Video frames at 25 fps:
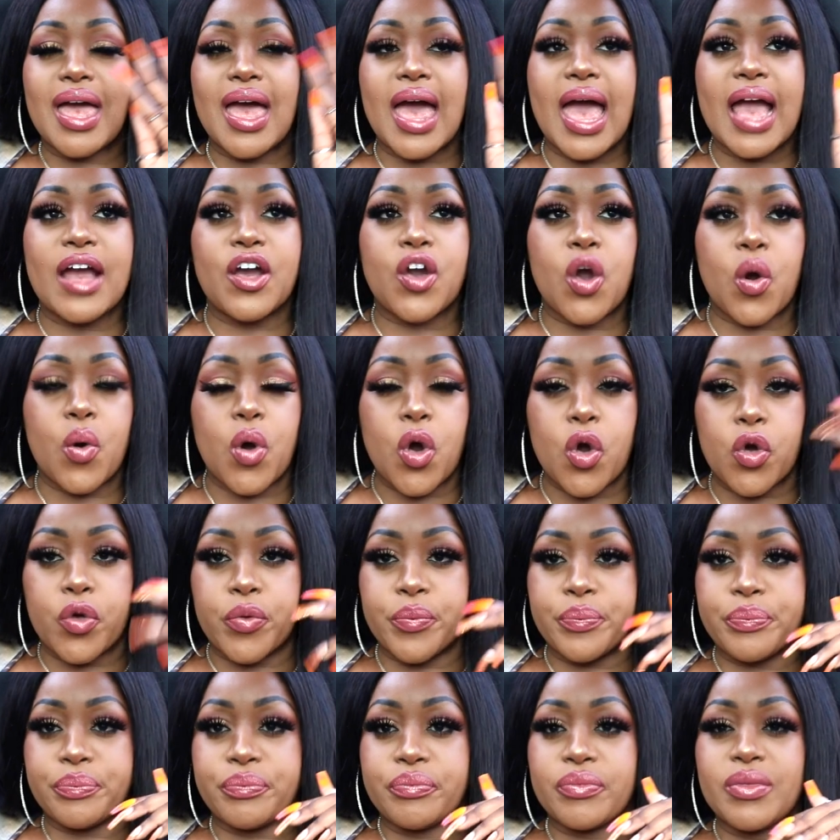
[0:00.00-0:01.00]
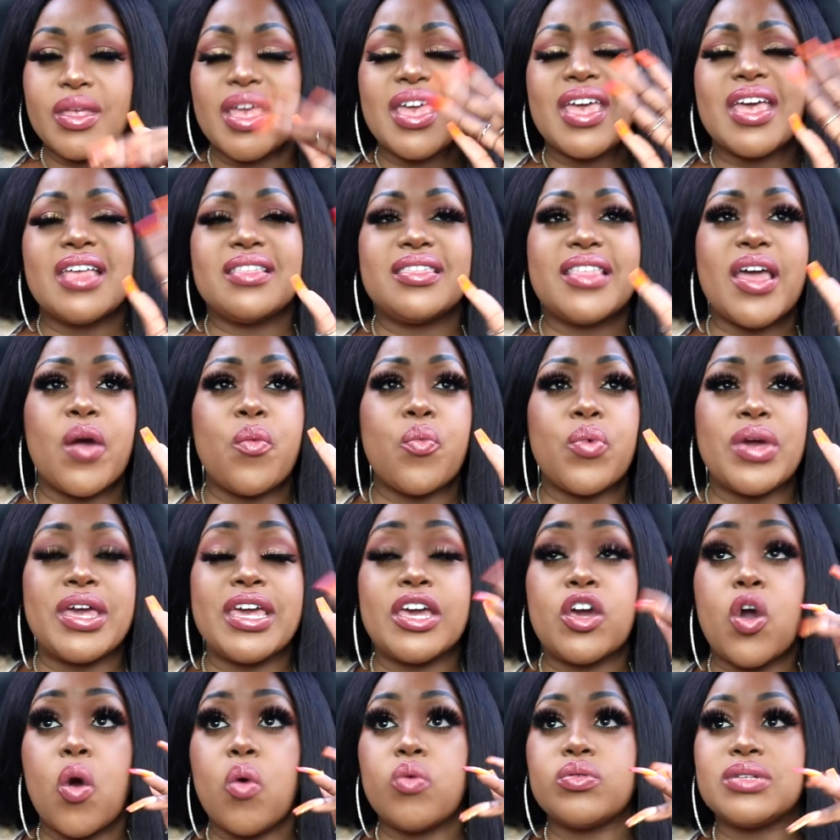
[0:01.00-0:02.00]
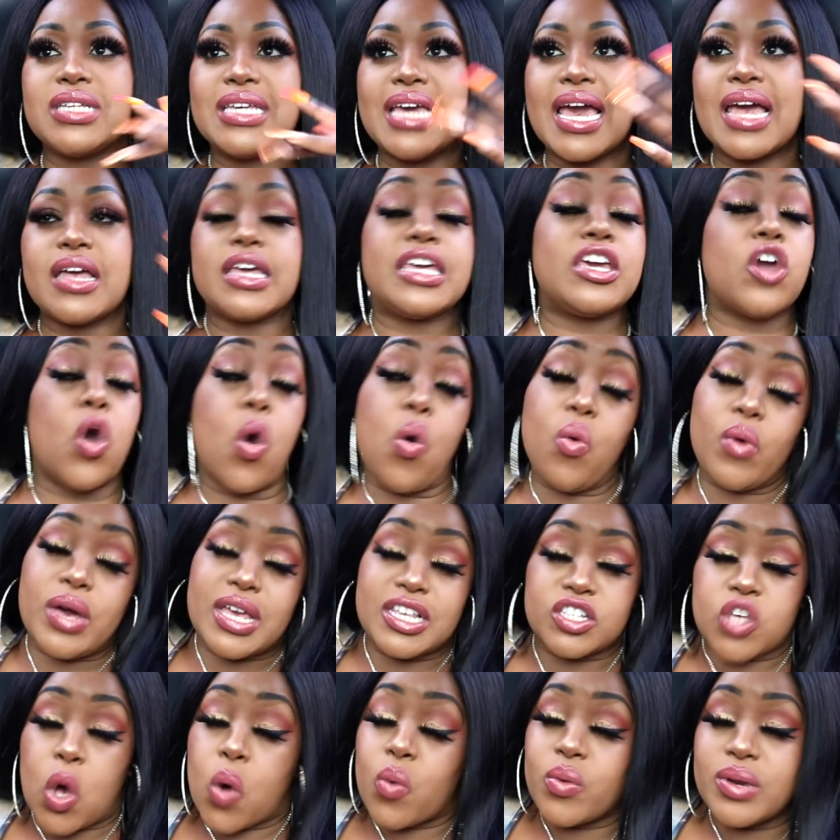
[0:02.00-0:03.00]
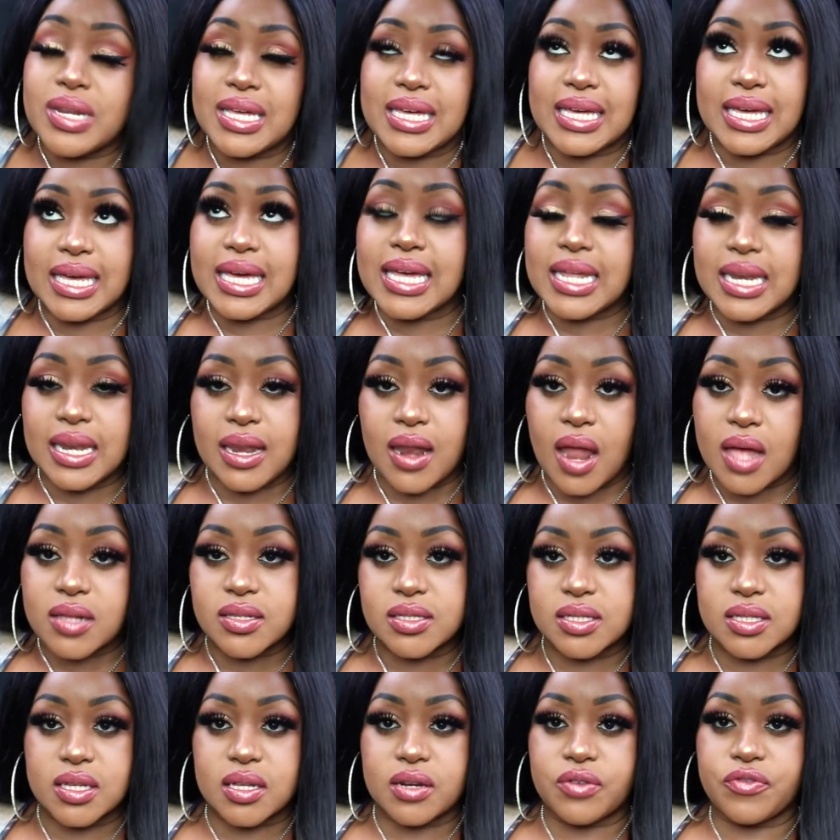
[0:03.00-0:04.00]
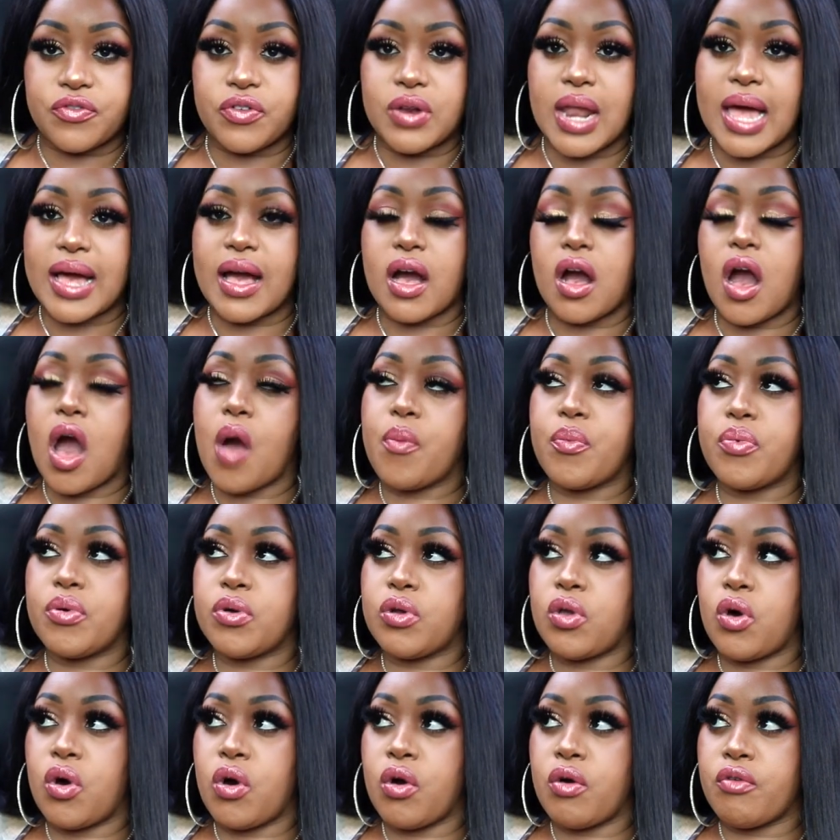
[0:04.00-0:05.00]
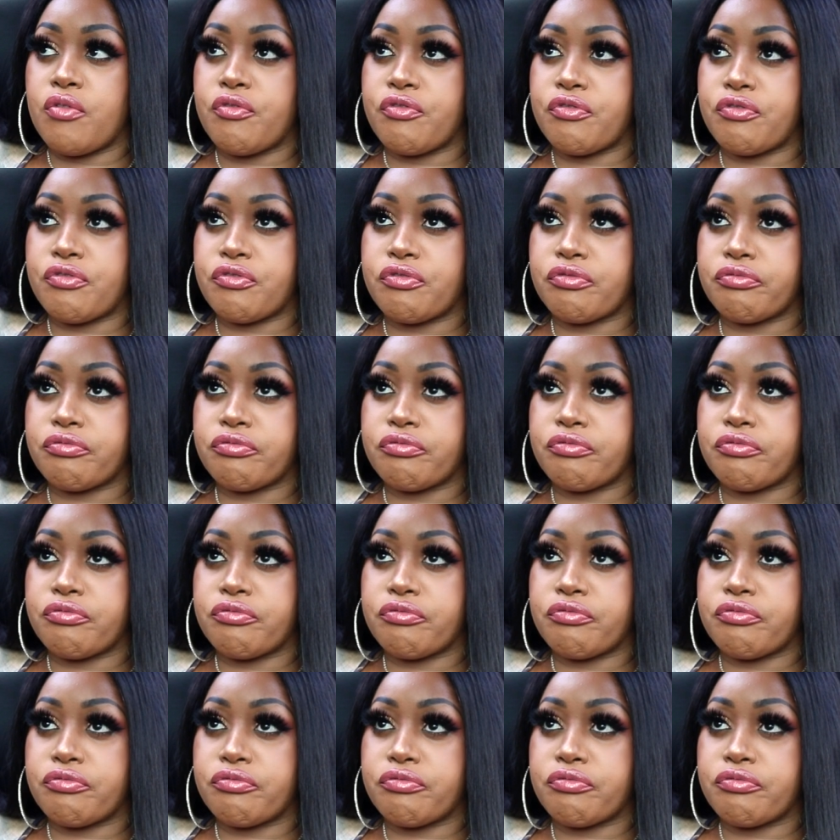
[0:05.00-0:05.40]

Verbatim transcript: I go home. Then when he goes, he, he he's only in London for like a couple of